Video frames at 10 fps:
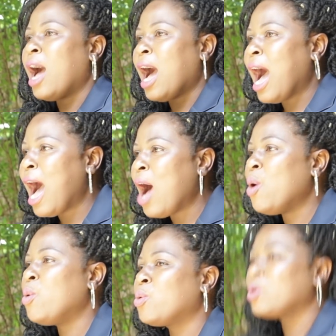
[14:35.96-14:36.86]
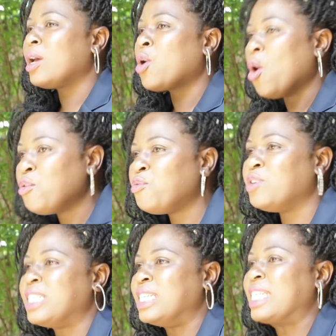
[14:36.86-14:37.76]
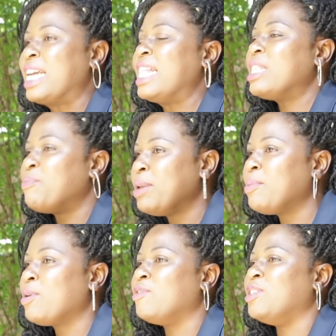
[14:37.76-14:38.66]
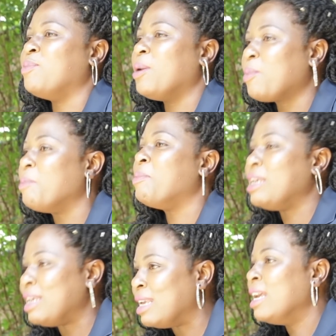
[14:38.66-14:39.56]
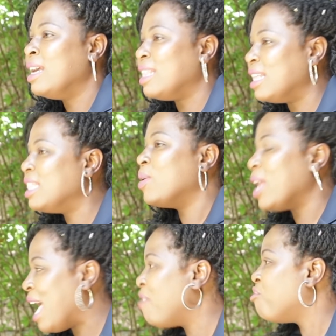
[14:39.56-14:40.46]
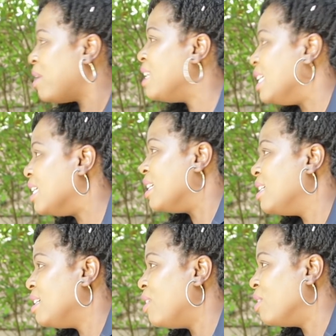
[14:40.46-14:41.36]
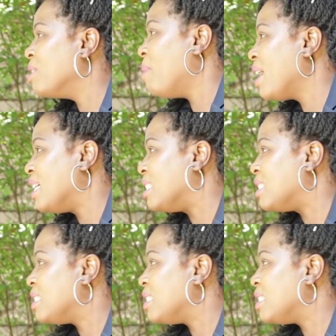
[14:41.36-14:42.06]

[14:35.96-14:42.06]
How confident can the people of Zimbabwe be that they'll have money on the market?